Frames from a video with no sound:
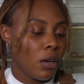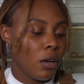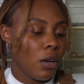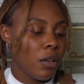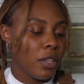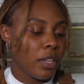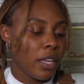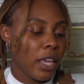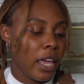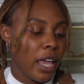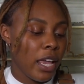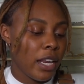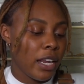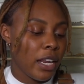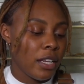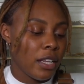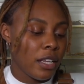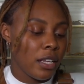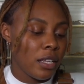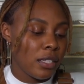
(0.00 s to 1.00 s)
On the can,
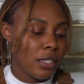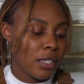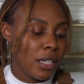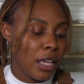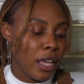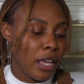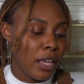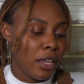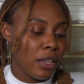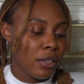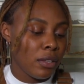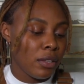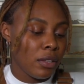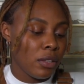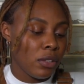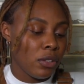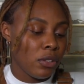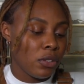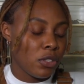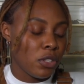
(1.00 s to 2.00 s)
it does say
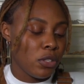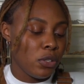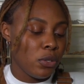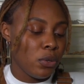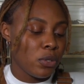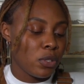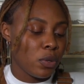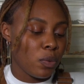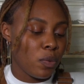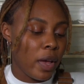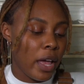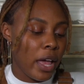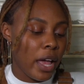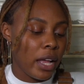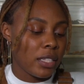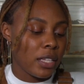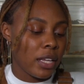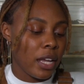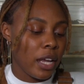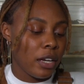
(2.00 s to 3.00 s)
to use a
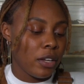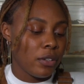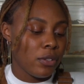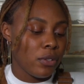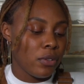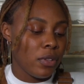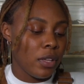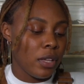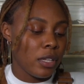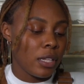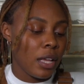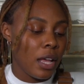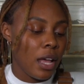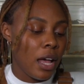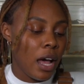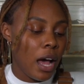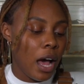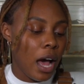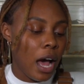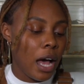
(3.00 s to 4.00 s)
rag to kind of do this.
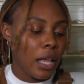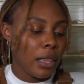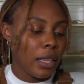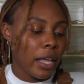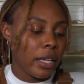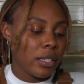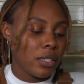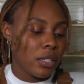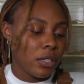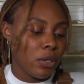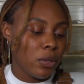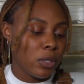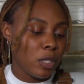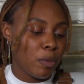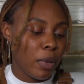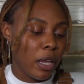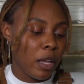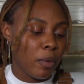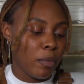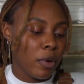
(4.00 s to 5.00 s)
I like to use a
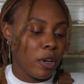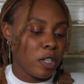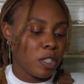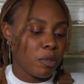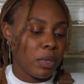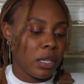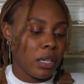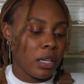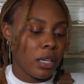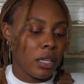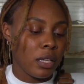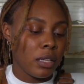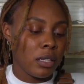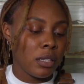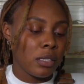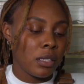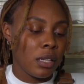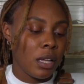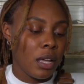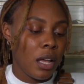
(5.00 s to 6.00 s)
paintbrush
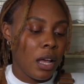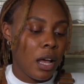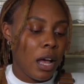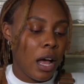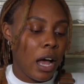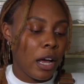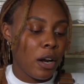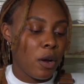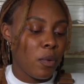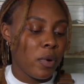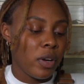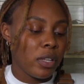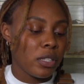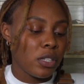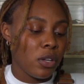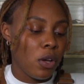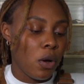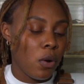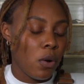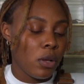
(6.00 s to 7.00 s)
because I don't want it
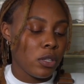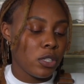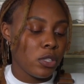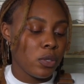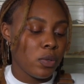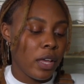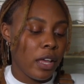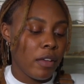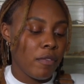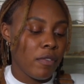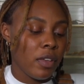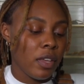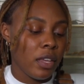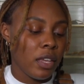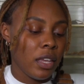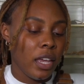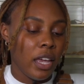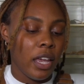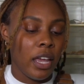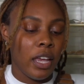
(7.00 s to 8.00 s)
to go on too heavy,
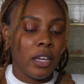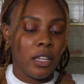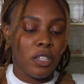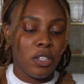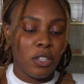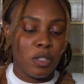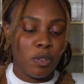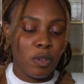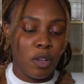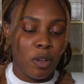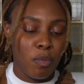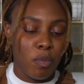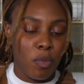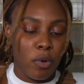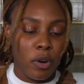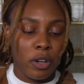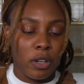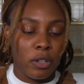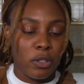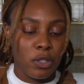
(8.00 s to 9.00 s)
and it's just a
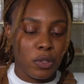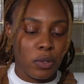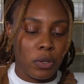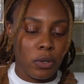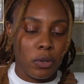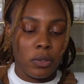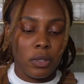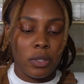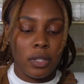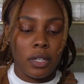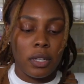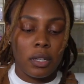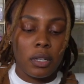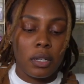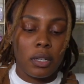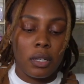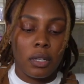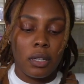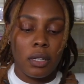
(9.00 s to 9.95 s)
more controlled look.